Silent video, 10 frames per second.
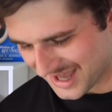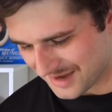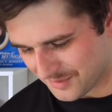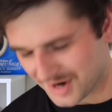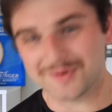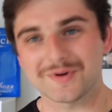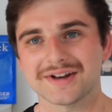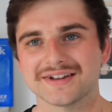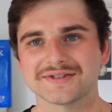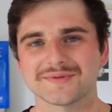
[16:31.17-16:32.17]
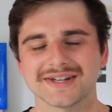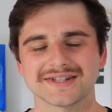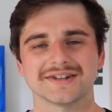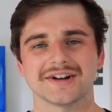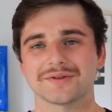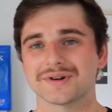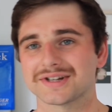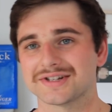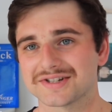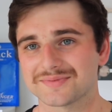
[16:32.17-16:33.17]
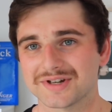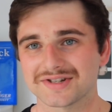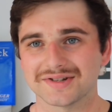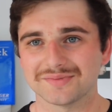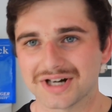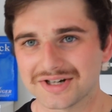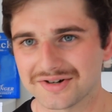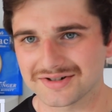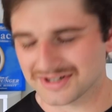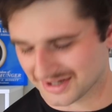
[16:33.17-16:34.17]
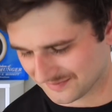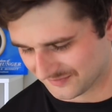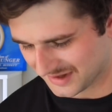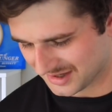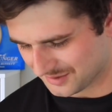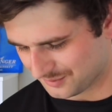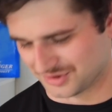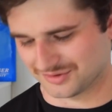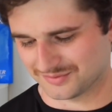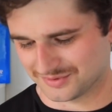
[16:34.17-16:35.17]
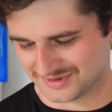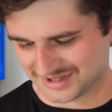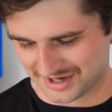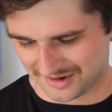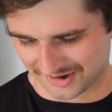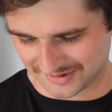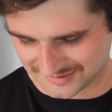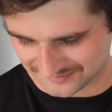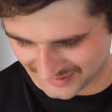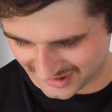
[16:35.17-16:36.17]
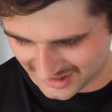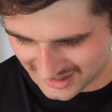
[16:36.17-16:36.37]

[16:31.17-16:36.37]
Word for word: It might be one of these ones that I quickly dismiss. It might not. We'll see how it goes.